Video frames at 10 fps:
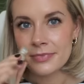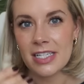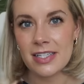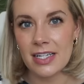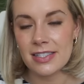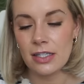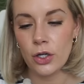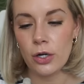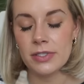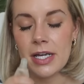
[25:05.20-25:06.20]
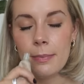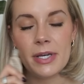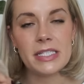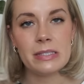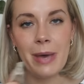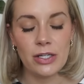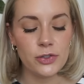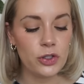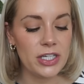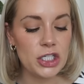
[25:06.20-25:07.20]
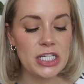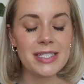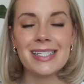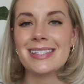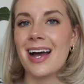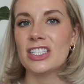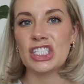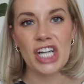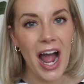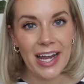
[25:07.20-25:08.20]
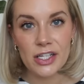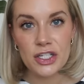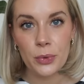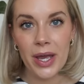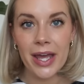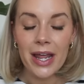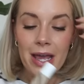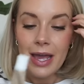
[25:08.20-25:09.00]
It's got a silicone tip. It smells delicious. It's got shine to it.